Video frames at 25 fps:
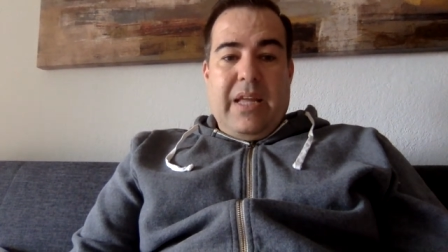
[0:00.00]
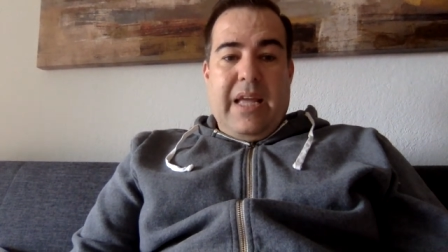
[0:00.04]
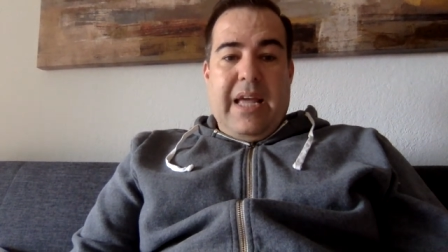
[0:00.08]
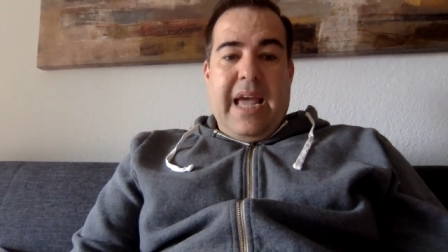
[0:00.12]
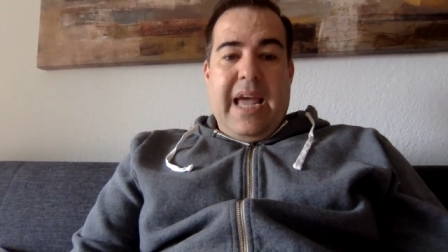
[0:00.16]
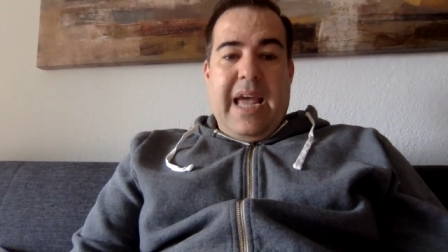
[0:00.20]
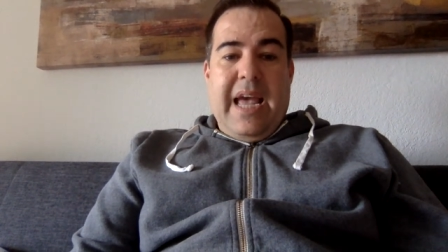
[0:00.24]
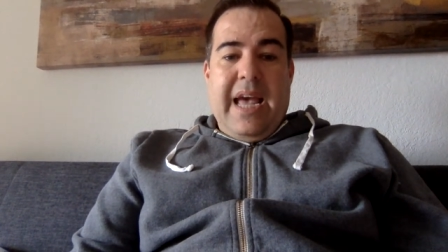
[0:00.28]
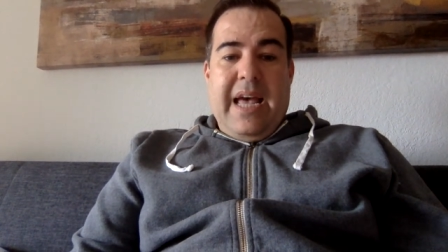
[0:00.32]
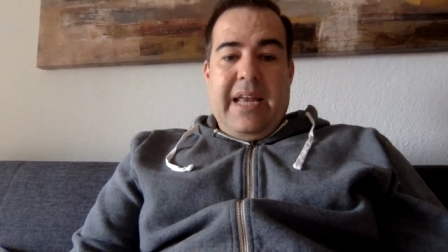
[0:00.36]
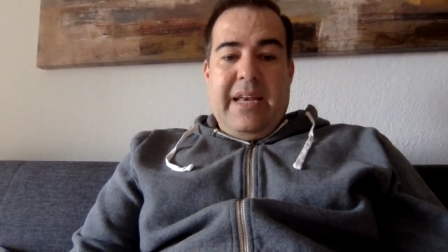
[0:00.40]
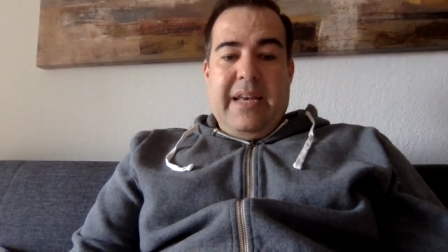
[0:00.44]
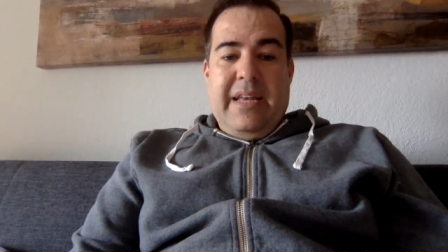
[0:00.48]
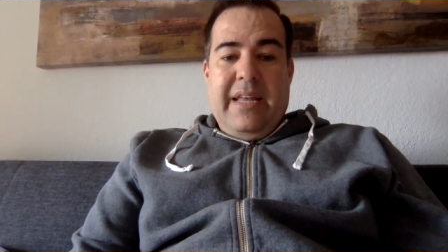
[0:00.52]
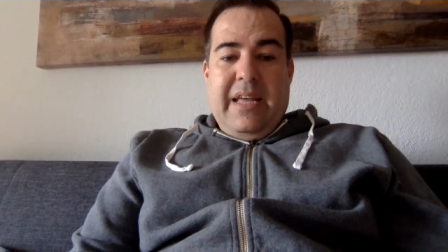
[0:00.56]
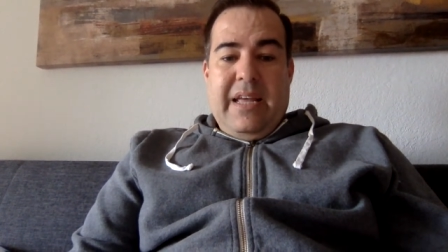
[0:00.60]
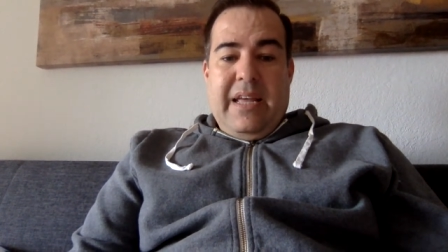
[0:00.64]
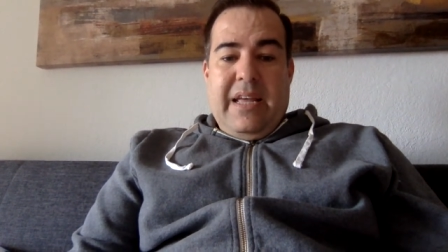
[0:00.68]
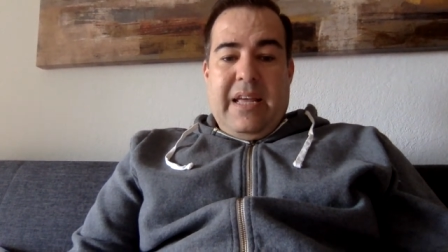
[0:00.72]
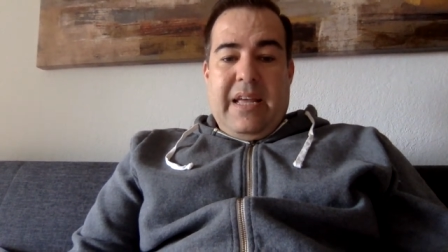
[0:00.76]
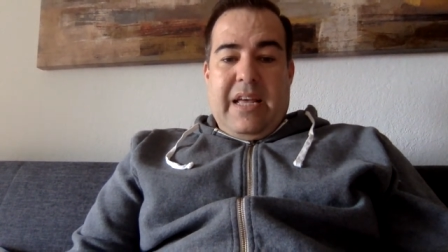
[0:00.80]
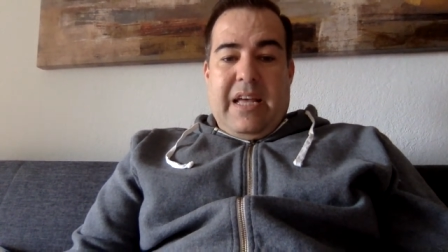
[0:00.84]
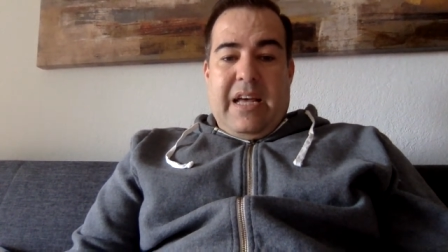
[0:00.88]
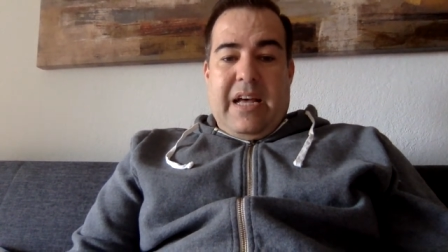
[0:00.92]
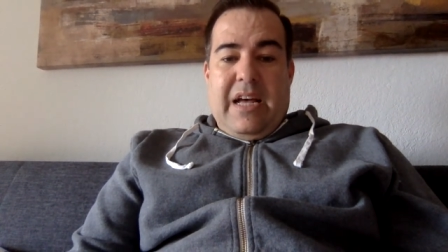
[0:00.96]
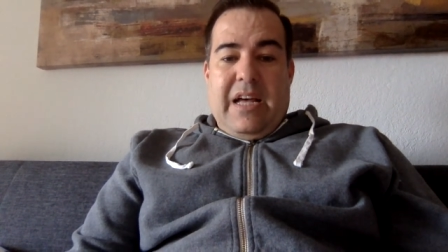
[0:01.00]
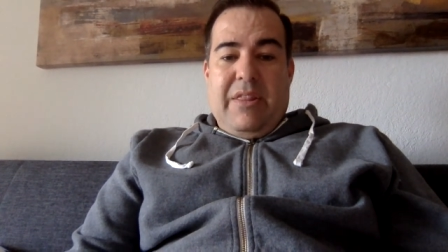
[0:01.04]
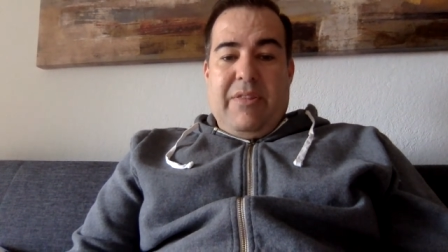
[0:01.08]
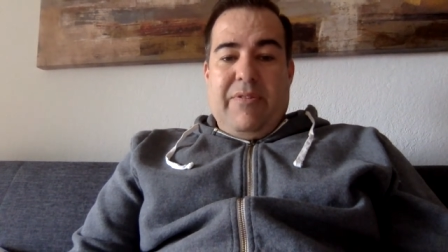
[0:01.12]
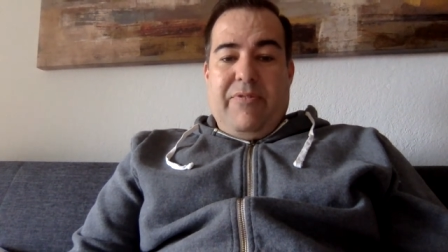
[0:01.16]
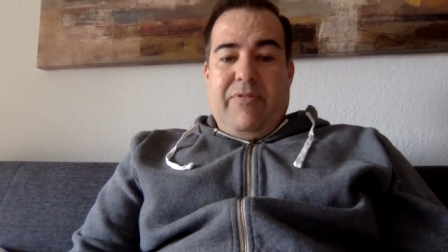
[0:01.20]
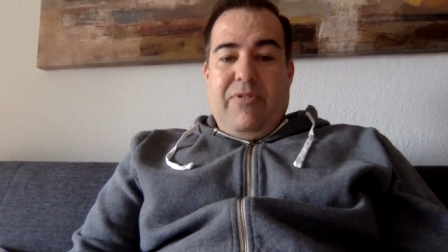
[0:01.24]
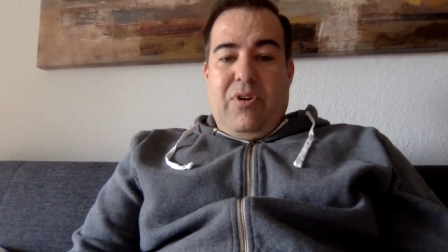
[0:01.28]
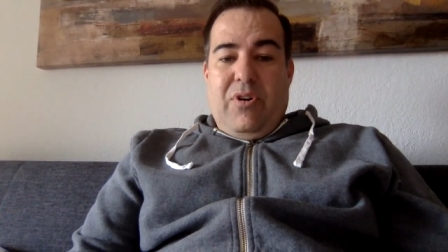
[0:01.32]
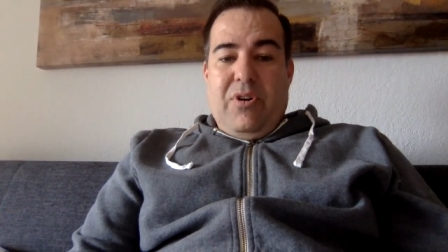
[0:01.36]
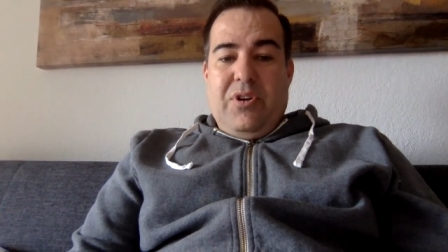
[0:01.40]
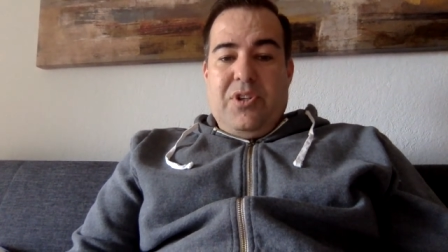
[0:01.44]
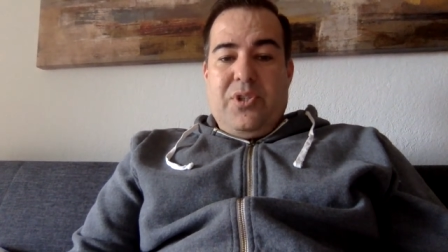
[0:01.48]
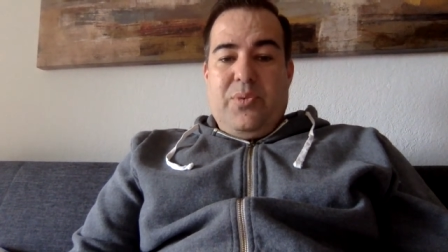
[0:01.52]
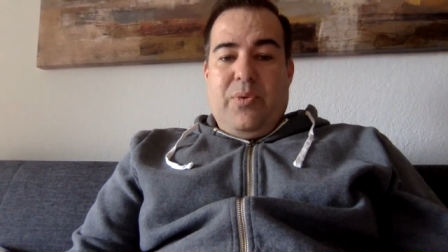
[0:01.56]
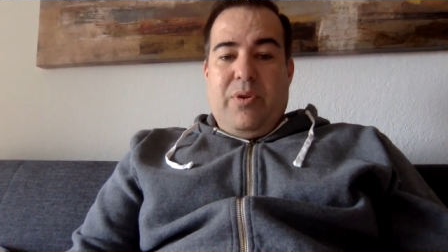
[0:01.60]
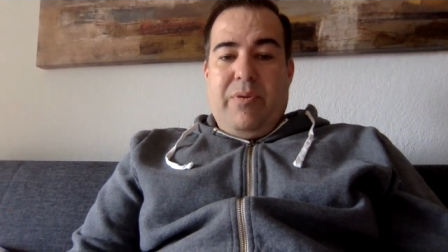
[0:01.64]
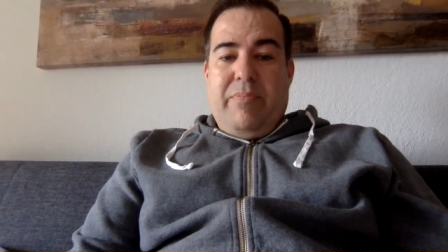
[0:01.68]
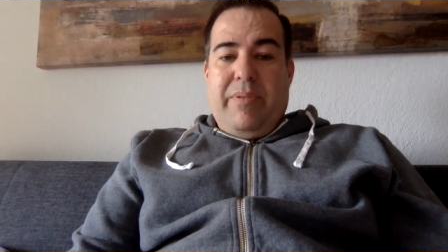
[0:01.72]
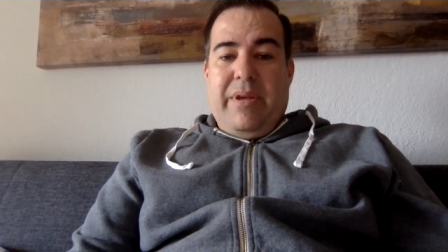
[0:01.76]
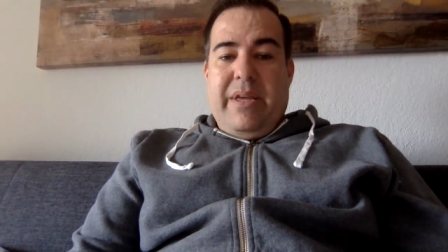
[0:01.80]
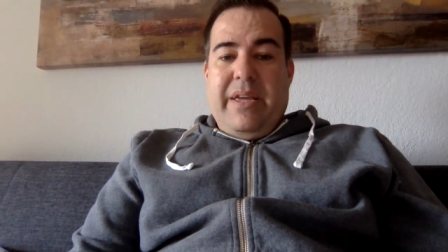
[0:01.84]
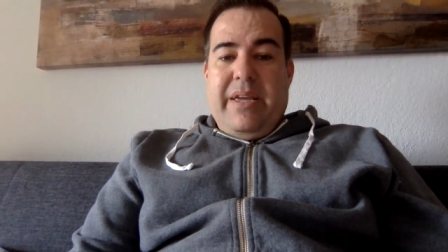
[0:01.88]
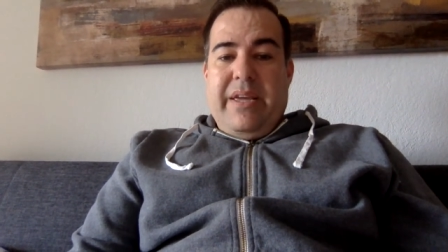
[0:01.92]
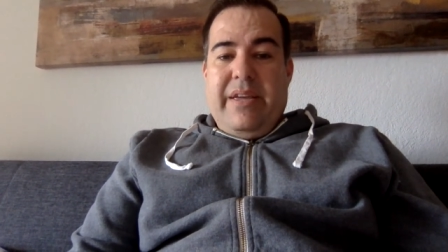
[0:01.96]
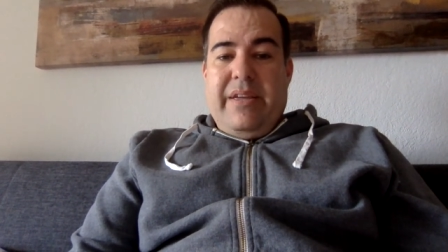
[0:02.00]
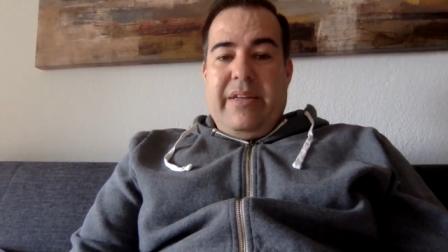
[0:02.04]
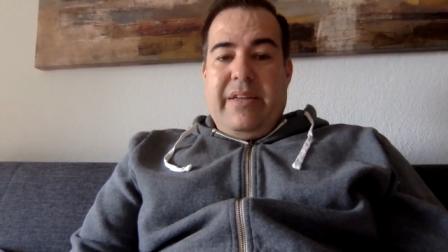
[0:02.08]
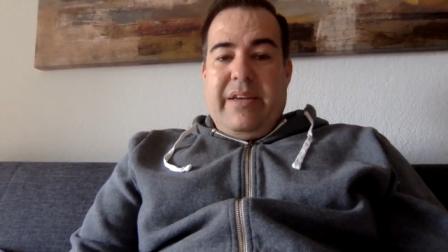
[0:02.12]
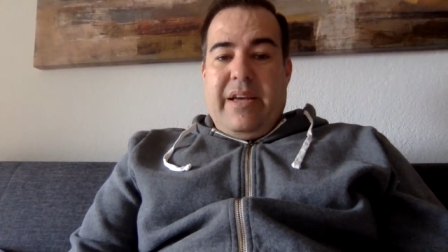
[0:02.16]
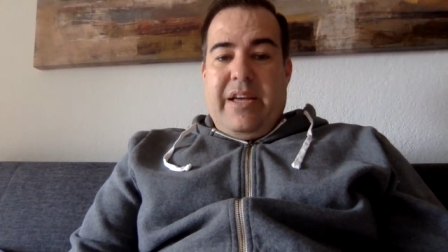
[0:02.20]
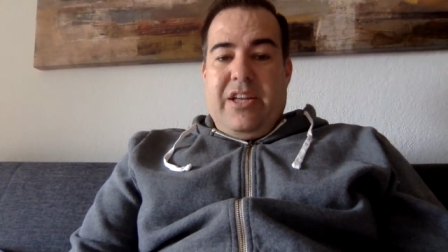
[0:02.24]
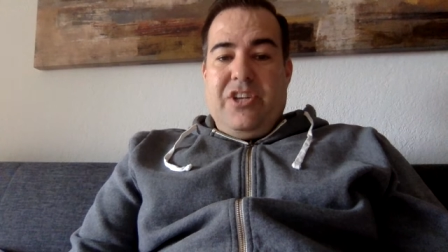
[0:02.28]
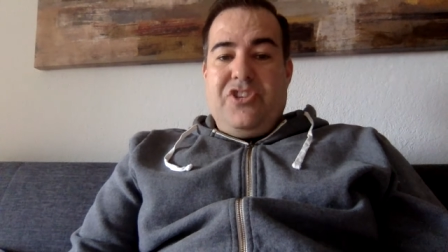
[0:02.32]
And the first would be